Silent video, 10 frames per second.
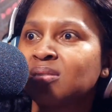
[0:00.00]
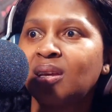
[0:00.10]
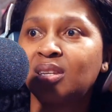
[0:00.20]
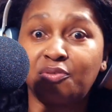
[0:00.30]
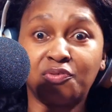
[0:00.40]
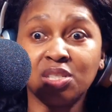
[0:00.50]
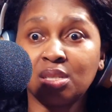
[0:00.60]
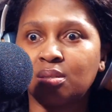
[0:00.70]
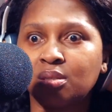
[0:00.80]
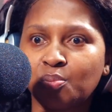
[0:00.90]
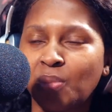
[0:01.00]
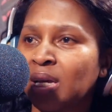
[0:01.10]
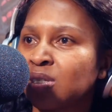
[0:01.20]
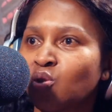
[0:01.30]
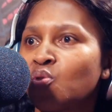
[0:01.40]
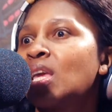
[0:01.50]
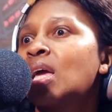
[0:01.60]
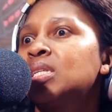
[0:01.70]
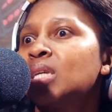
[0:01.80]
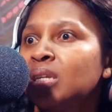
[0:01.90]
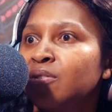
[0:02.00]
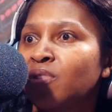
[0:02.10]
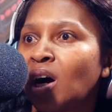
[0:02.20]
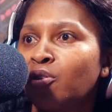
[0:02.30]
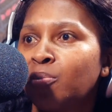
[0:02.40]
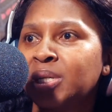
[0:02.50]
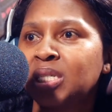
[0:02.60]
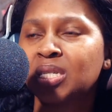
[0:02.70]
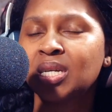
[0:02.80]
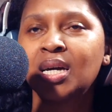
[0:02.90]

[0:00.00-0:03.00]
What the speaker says: any physical space, create any environment.